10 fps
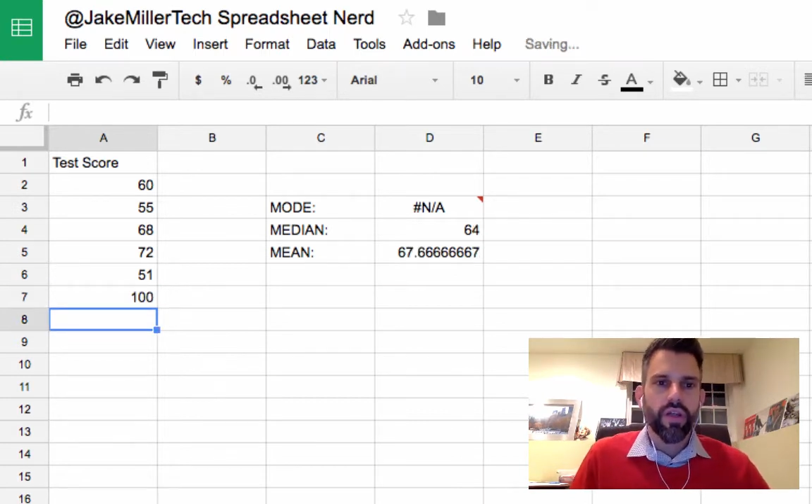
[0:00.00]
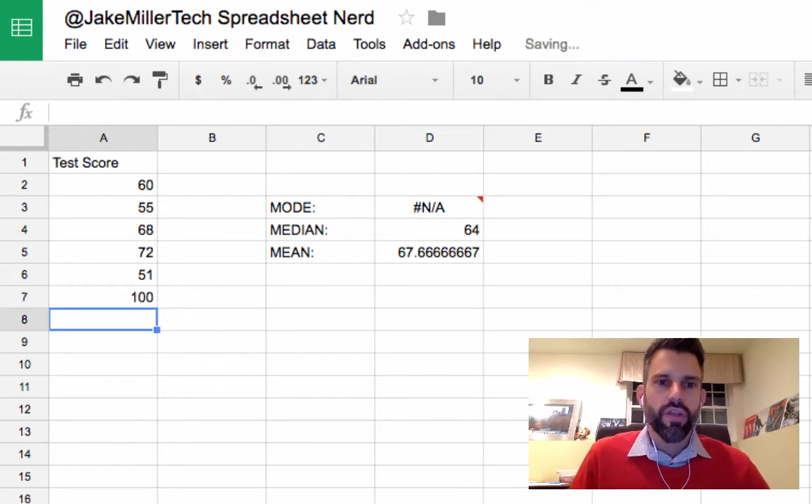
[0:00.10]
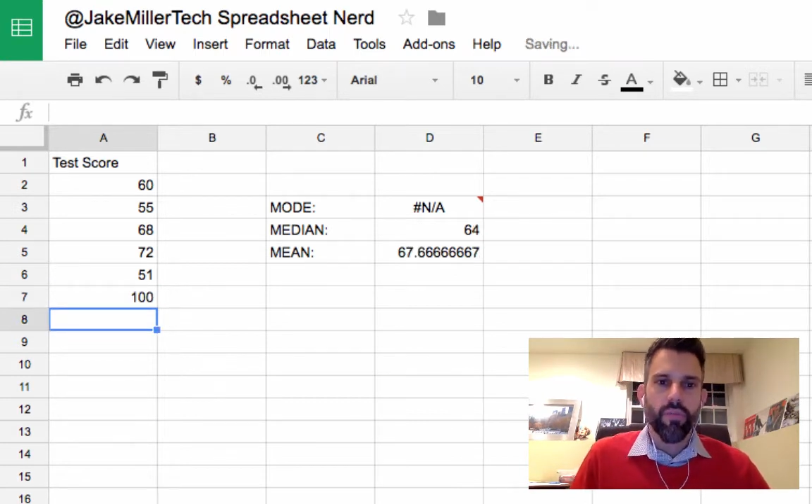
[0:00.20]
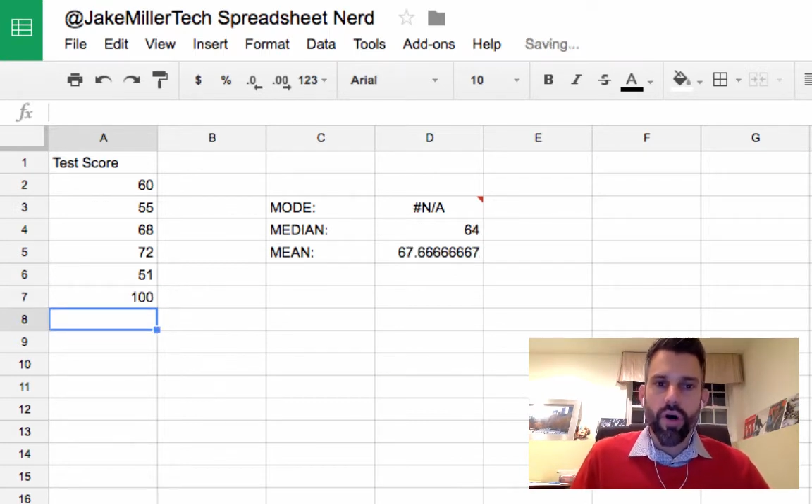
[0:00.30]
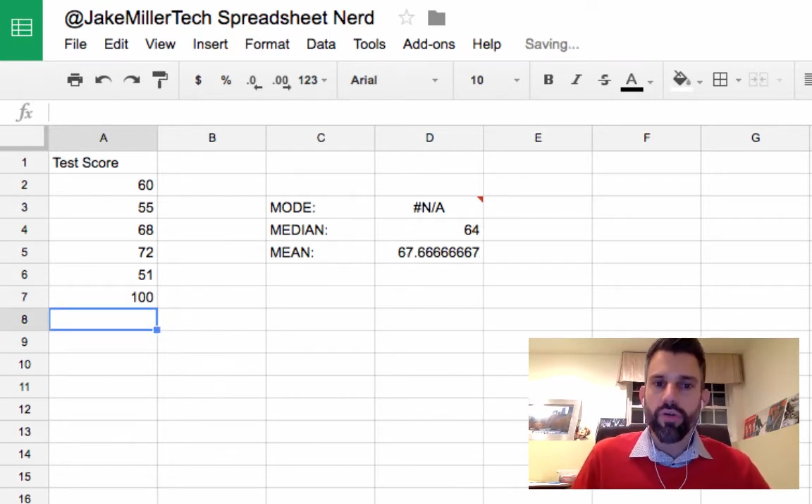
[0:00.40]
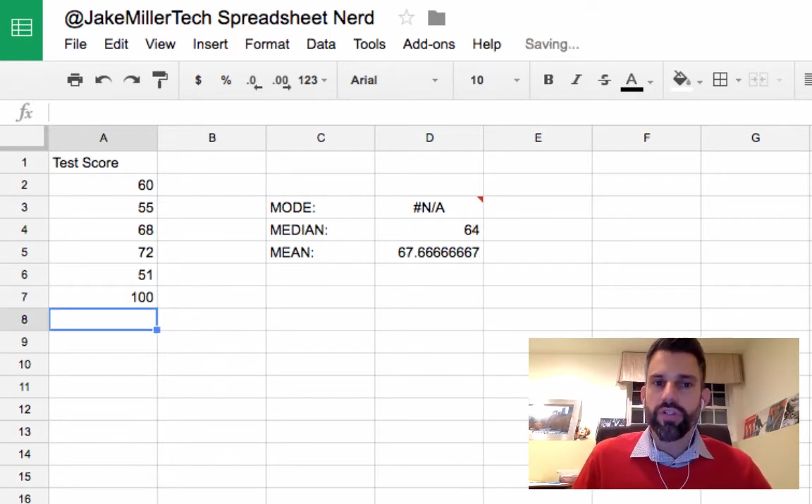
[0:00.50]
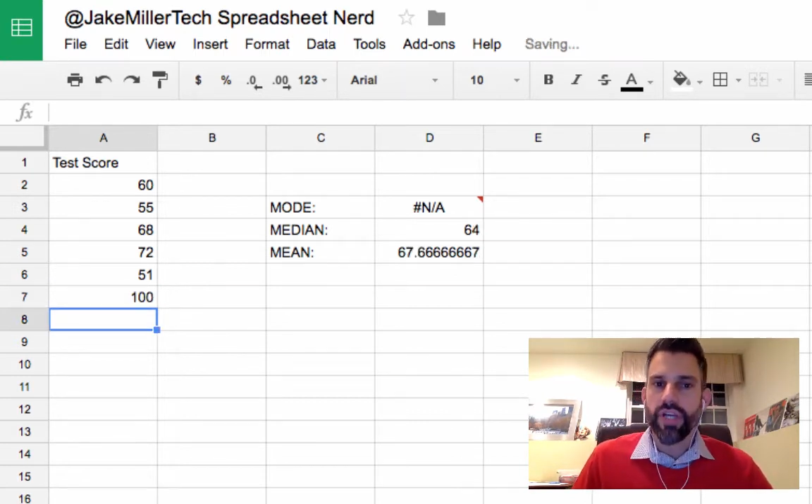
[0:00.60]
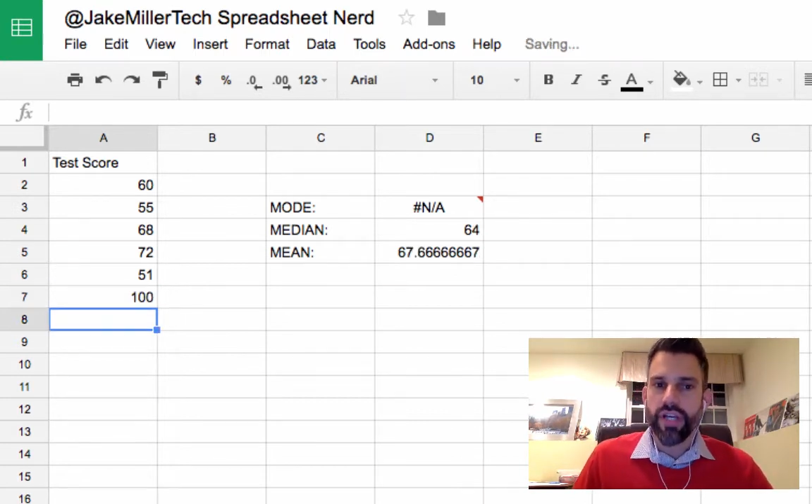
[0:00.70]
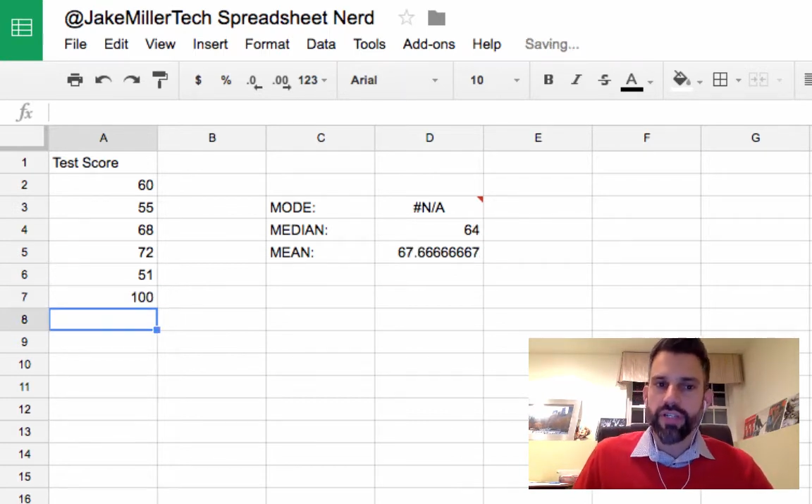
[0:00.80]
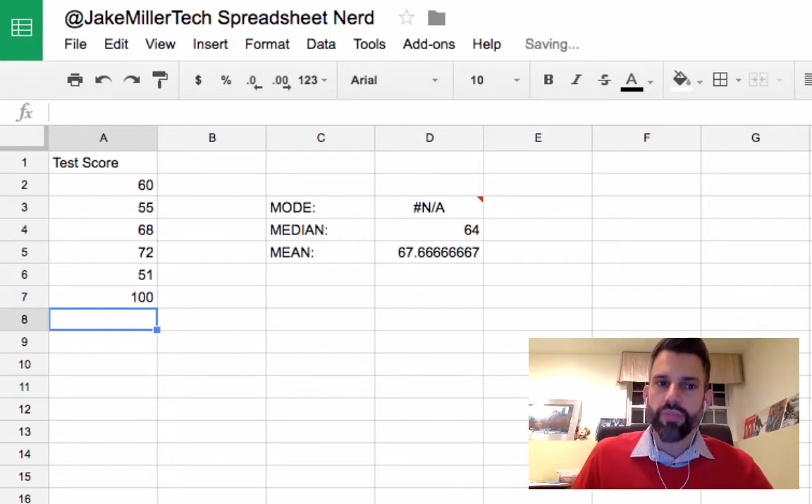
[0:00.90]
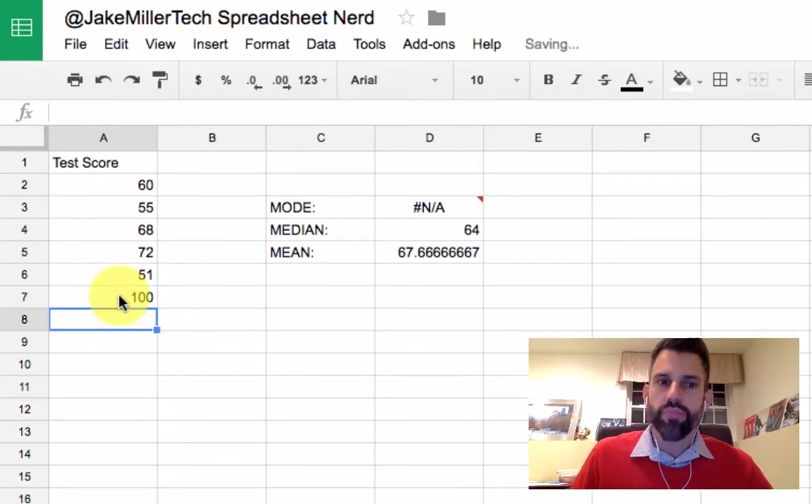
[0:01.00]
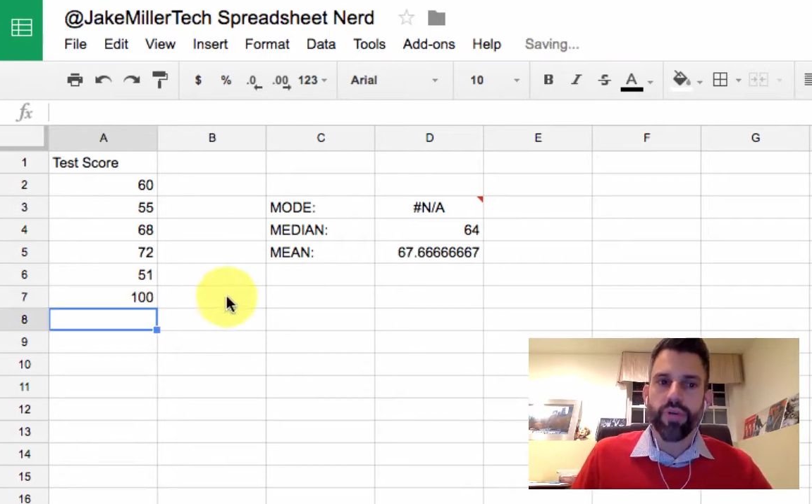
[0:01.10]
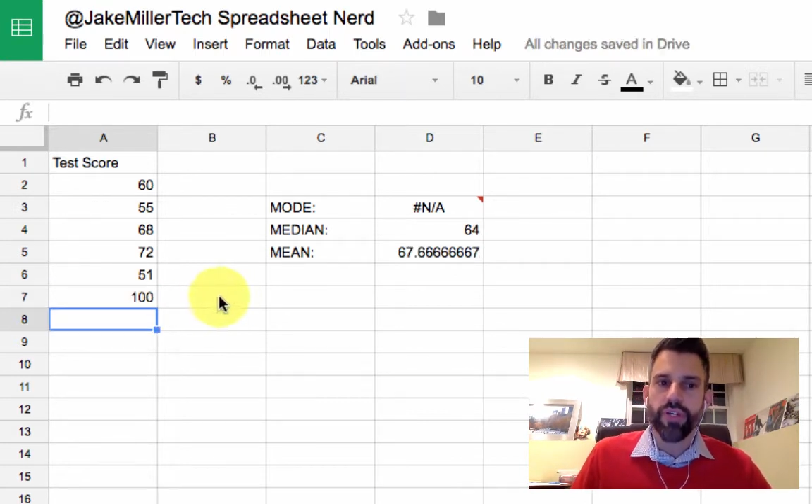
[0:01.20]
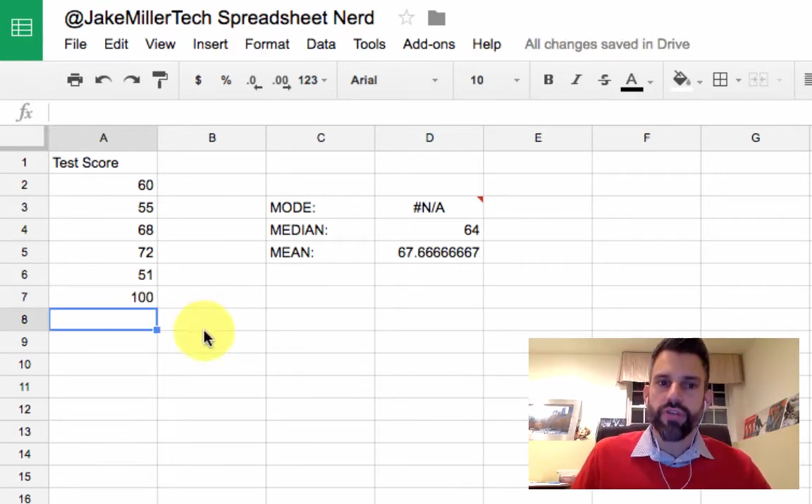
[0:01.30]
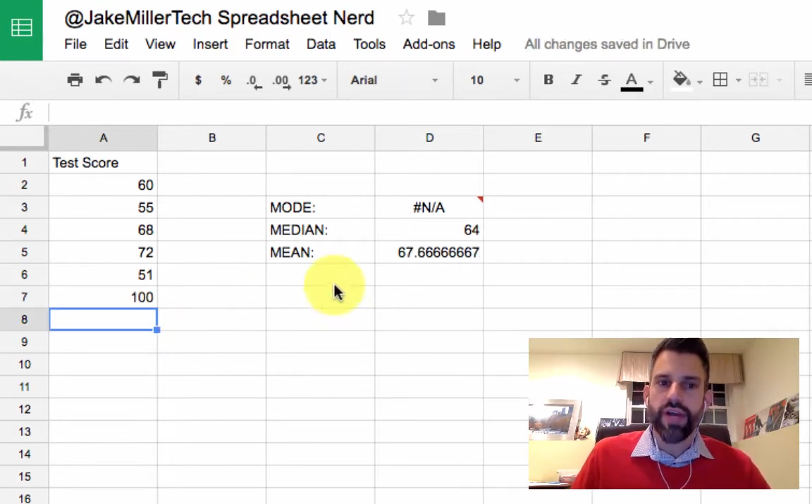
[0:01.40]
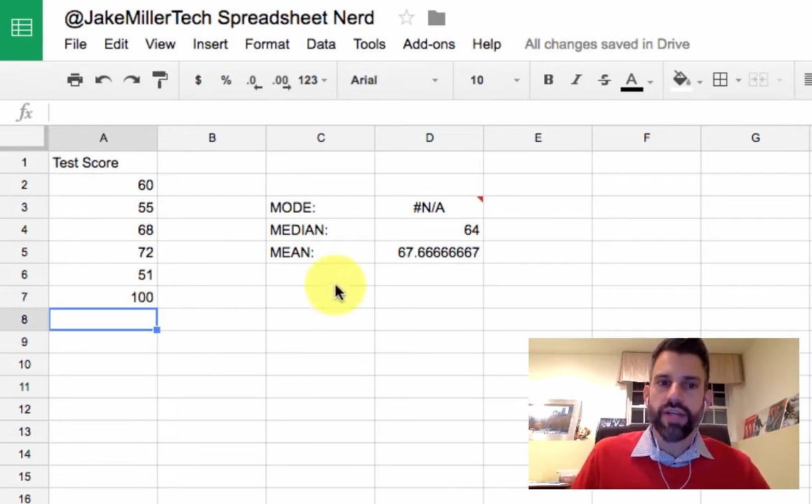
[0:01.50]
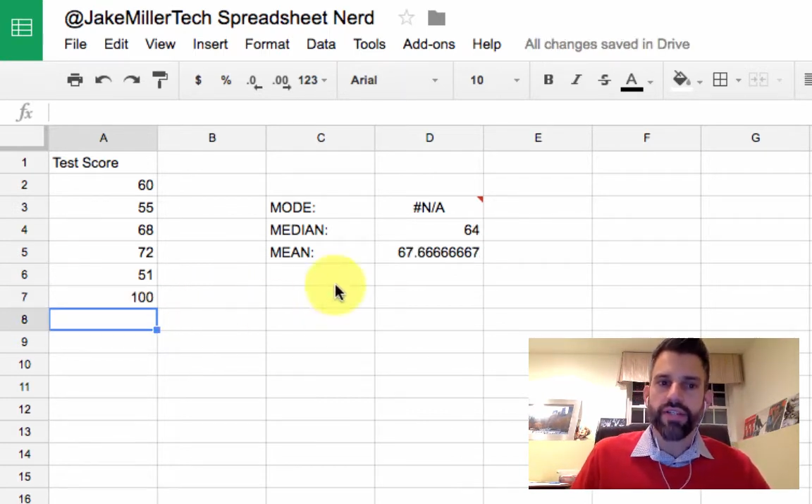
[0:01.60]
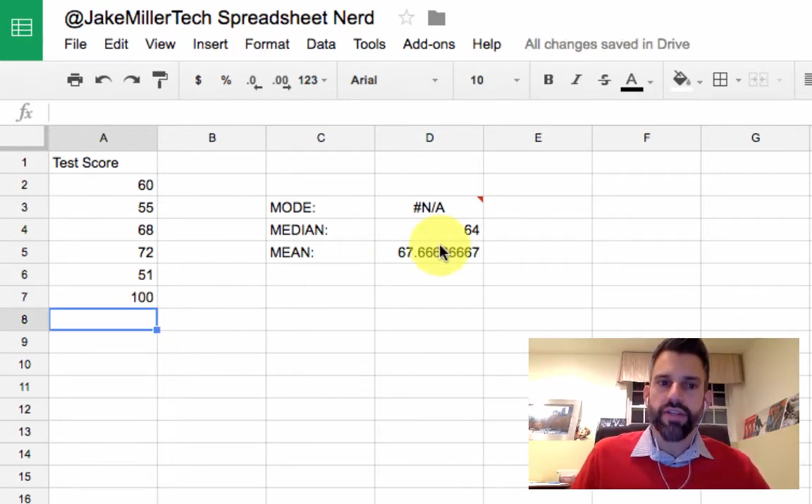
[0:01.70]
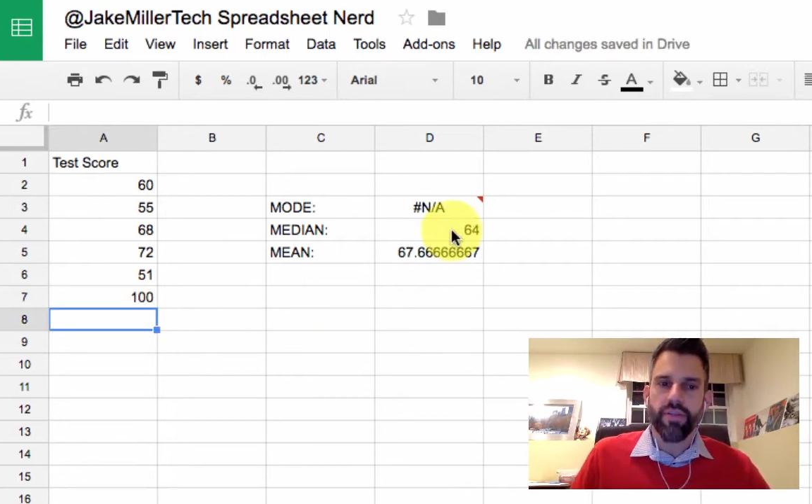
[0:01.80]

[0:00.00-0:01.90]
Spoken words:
The mode changes pretty drastic.